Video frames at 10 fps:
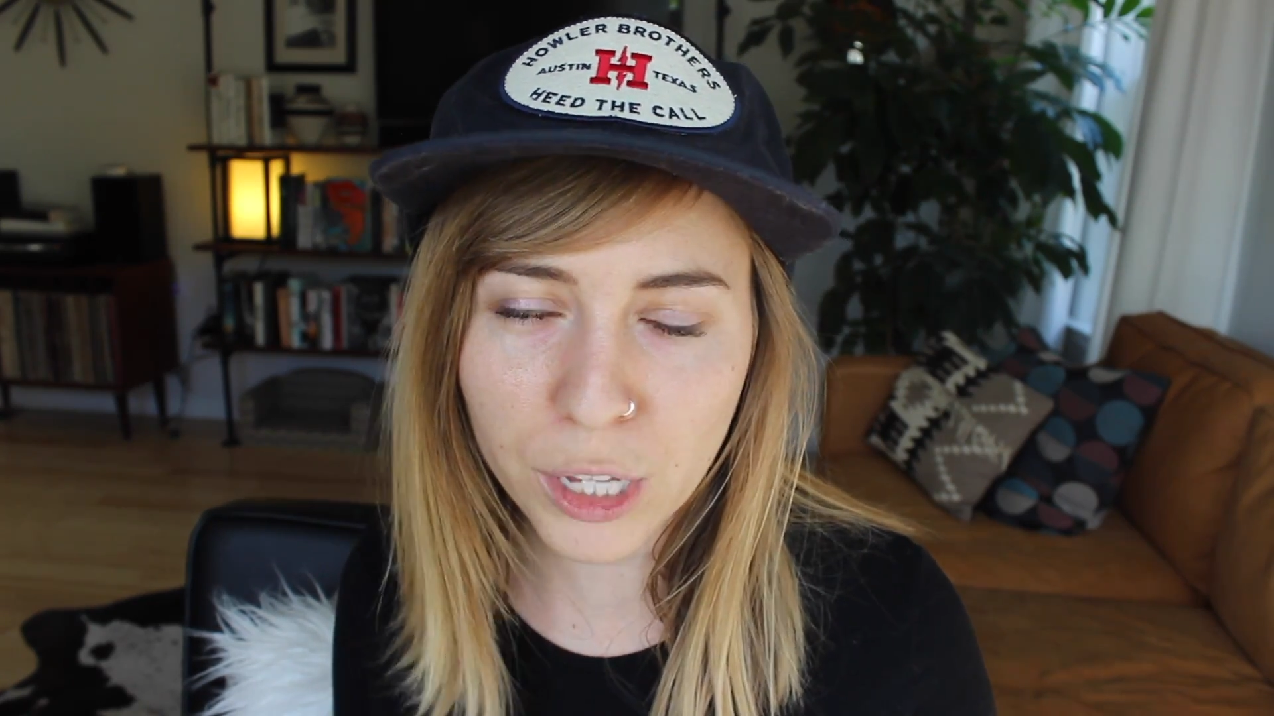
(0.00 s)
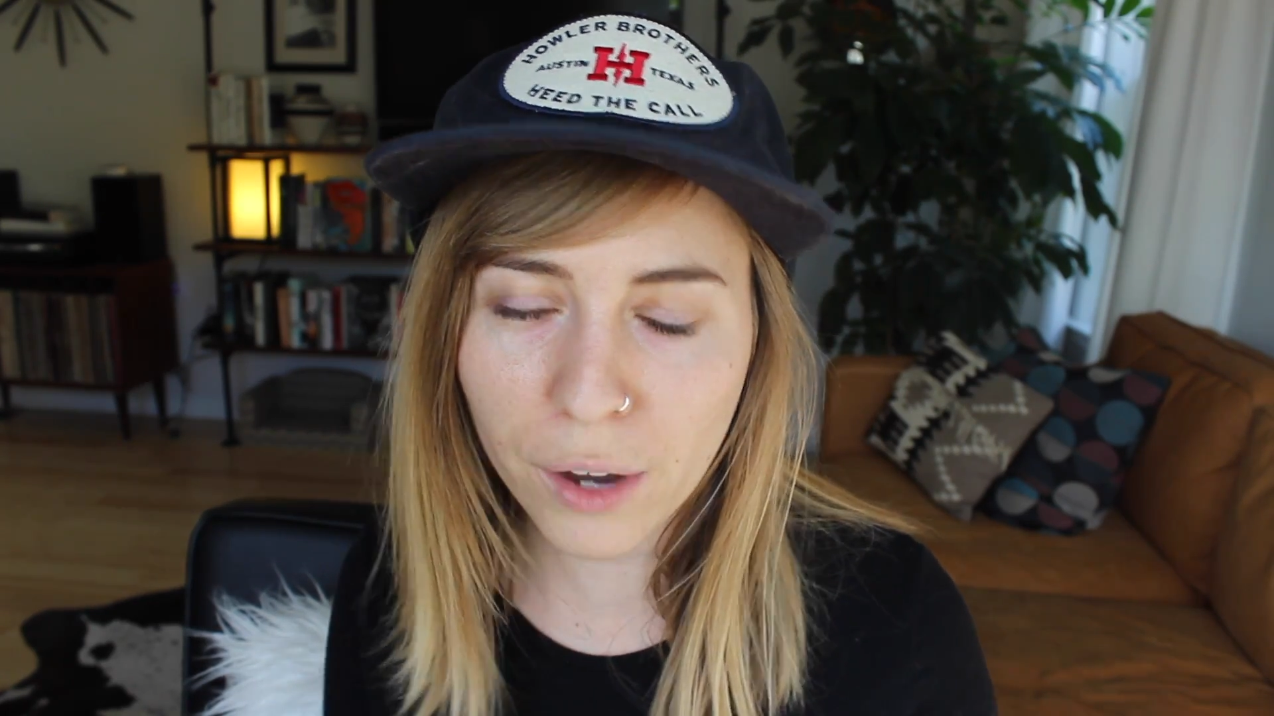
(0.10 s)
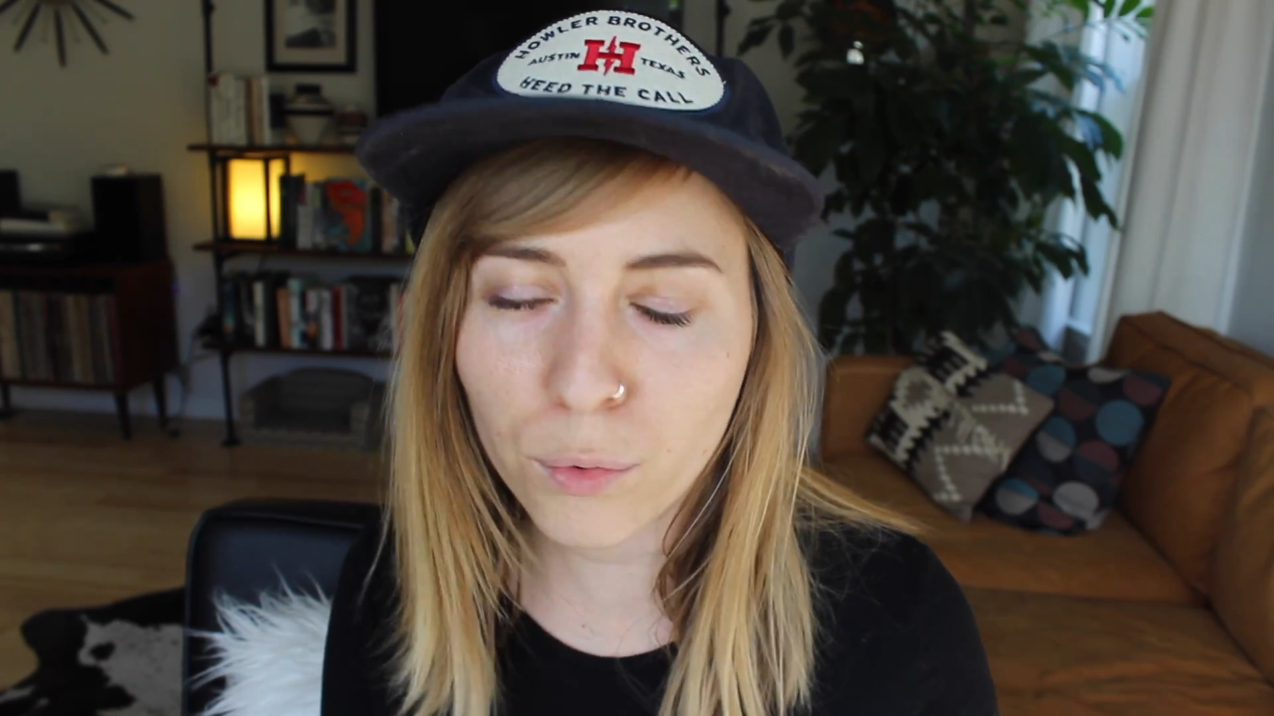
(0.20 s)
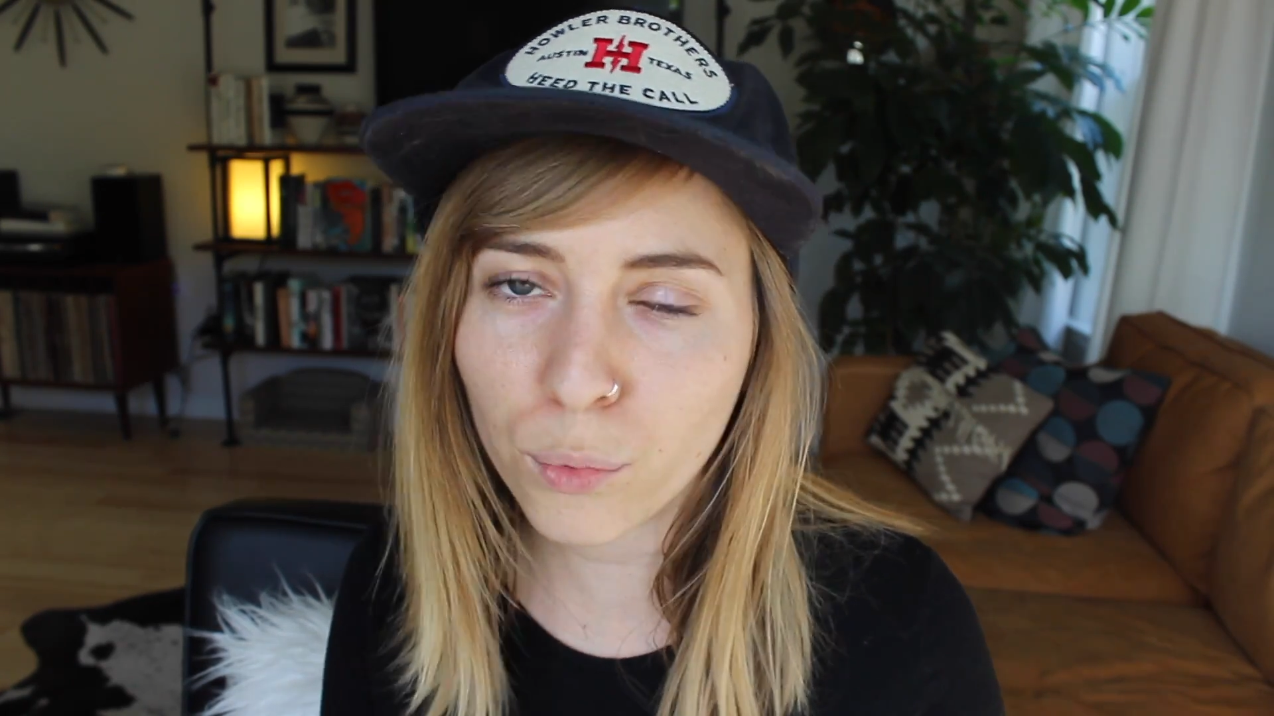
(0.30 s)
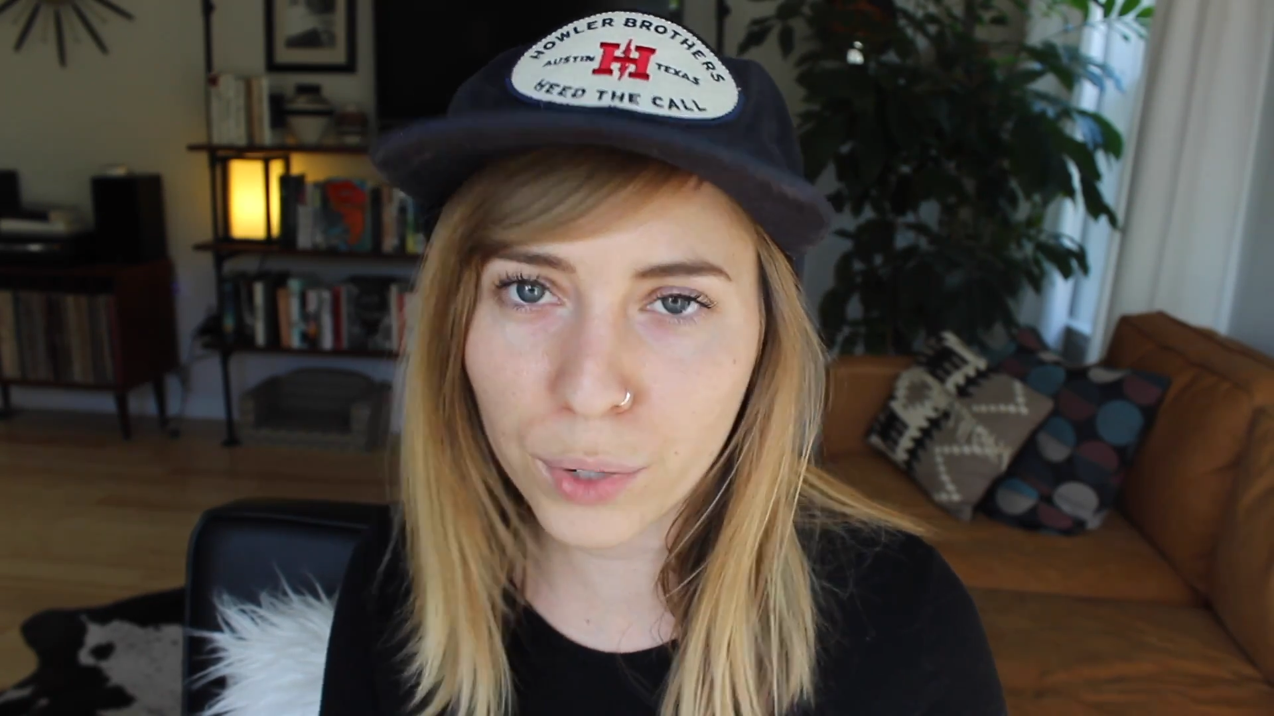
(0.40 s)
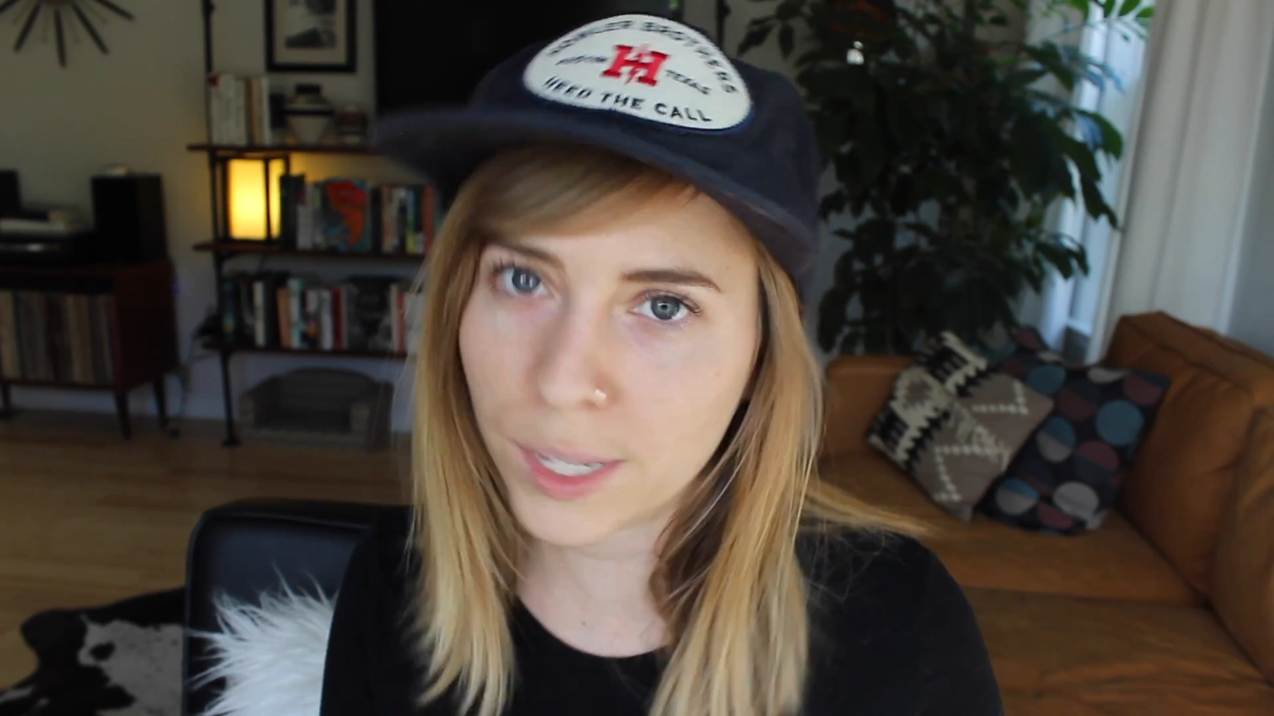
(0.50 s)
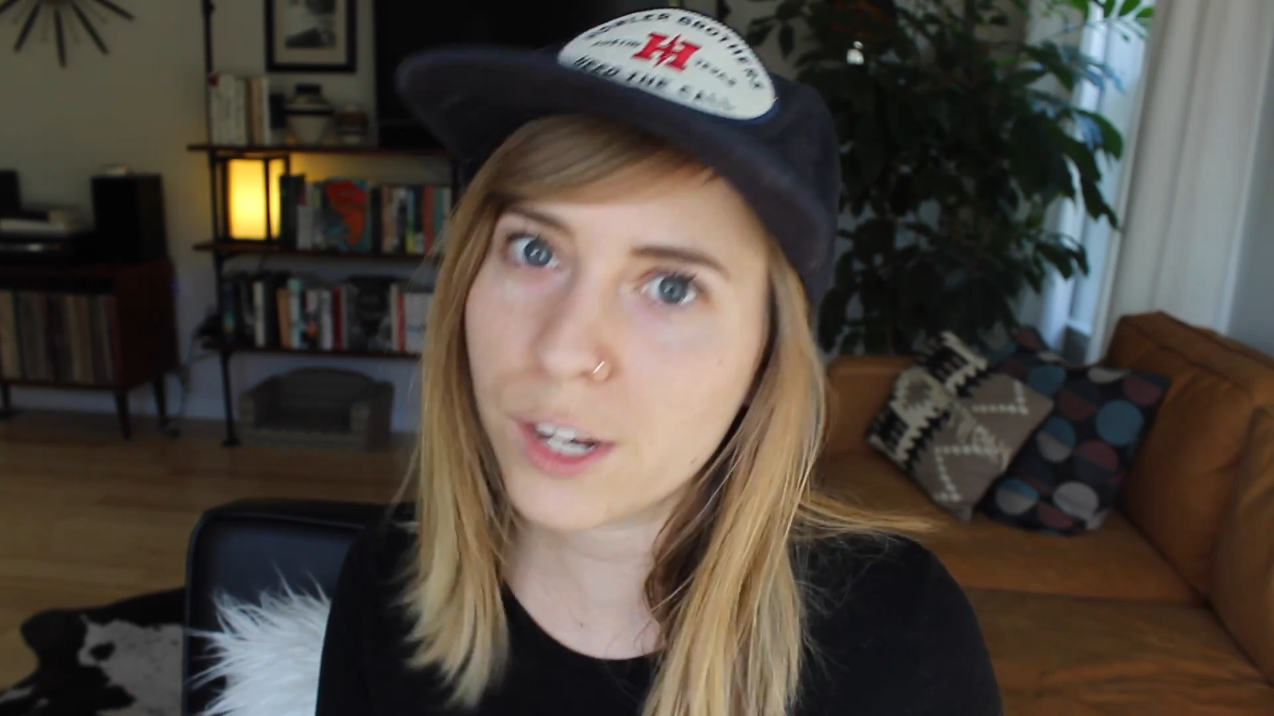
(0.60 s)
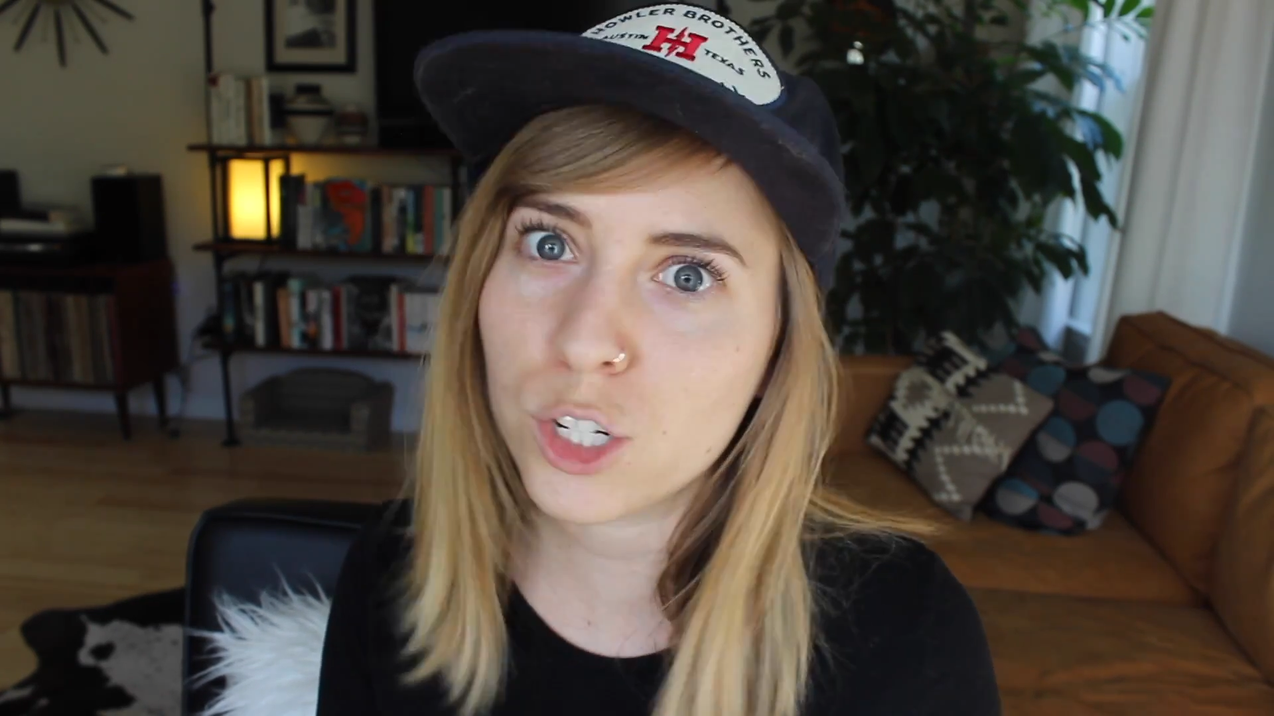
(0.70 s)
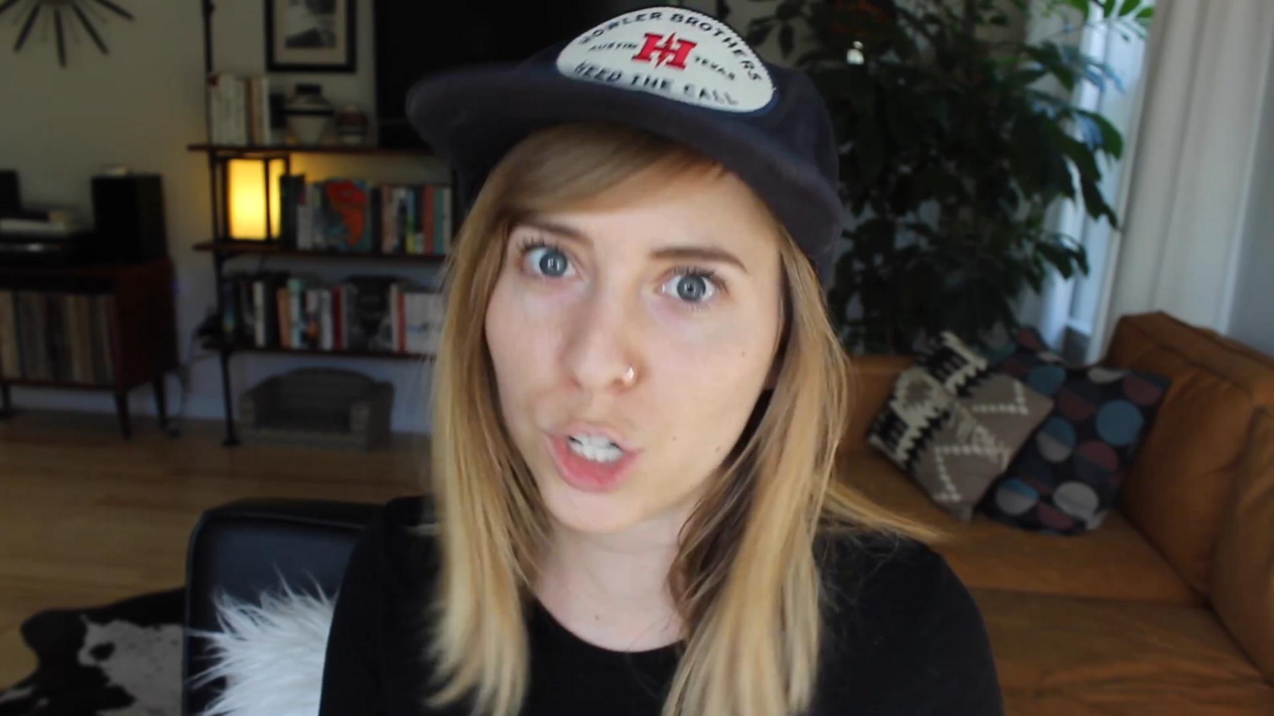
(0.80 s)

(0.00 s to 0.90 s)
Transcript: can really